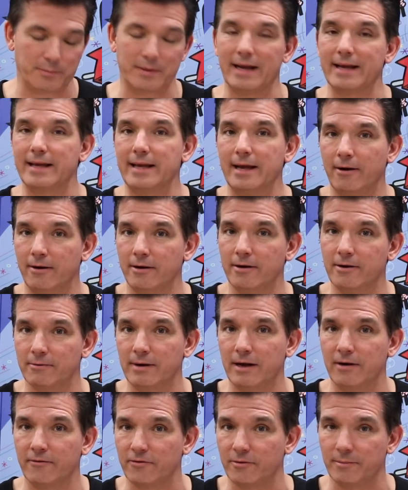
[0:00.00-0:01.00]
but I carried it
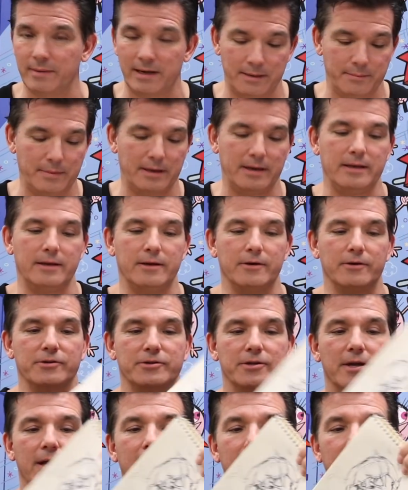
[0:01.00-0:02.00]
around for many, many
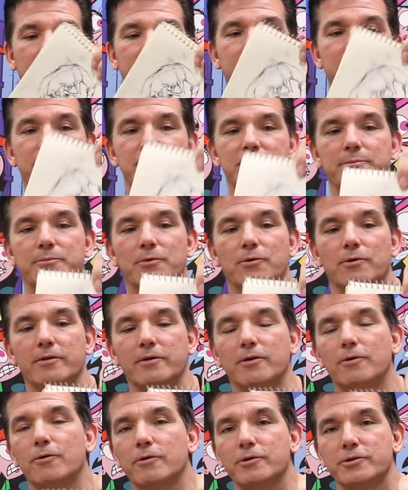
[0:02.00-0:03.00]
years. There's some more of
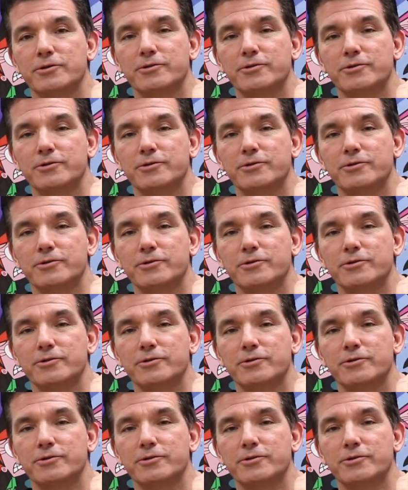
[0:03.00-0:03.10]
the horse